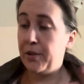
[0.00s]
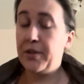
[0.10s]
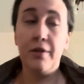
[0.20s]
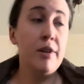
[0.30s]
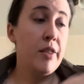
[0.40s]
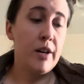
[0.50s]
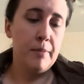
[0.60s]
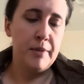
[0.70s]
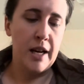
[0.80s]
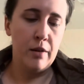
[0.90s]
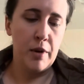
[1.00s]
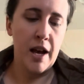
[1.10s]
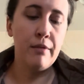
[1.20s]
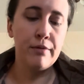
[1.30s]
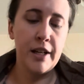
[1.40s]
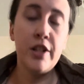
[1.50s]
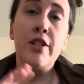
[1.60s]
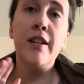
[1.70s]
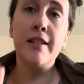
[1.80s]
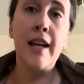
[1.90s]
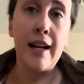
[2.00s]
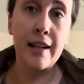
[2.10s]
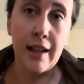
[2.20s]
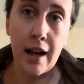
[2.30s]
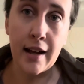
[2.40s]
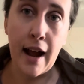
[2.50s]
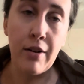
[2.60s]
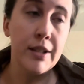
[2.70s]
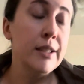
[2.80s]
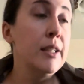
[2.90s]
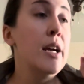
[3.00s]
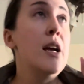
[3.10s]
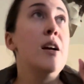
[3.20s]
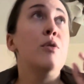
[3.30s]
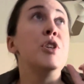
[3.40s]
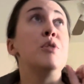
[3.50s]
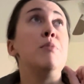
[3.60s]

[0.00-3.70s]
so another update. We have reached the 10 o'clock hour, which